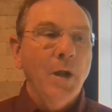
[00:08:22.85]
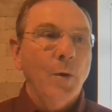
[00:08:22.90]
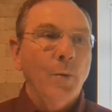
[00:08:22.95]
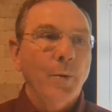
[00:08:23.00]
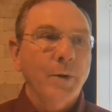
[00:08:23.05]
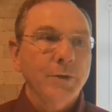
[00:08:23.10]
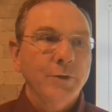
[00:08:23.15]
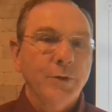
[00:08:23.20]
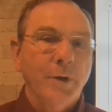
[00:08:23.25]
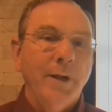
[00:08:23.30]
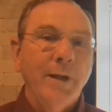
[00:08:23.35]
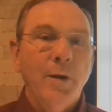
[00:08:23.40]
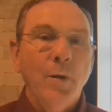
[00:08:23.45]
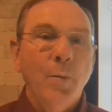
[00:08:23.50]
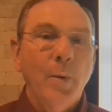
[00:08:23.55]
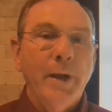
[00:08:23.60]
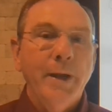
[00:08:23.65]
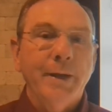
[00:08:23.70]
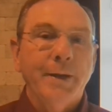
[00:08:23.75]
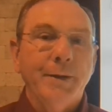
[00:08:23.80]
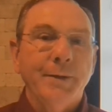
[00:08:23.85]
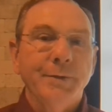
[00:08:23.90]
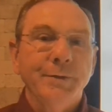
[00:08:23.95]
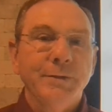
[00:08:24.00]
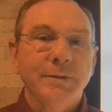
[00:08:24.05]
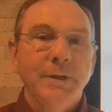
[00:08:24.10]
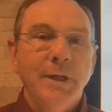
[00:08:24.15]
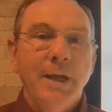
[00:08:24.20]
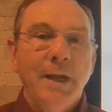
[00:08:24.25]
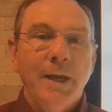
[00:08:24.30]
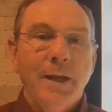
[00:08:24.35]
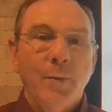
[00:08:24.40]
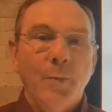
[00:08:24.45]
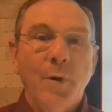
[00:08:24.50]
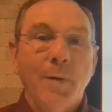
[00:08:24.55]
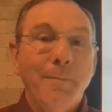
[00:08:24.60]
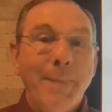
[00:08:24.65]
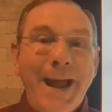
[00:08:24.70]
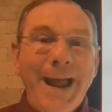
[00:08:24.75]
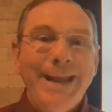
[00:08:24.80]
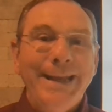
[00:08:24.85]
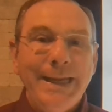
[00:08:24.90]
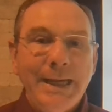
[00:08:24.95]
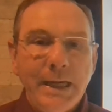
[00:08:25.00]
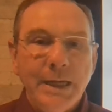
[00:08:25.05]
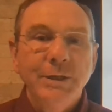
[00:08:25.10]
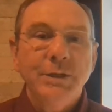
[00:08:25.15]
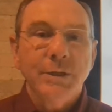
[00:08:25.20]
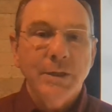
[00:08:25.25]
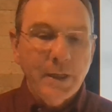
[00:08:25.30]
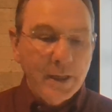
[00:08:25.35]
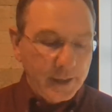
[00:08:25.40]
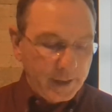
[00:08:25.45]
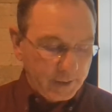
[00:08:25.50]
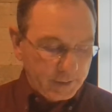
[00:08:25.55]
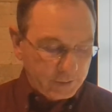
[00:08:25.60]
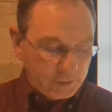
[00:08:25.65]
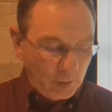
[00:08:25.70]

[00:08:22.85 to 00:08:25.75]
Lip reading: we're drilling wells, we're mining engineers,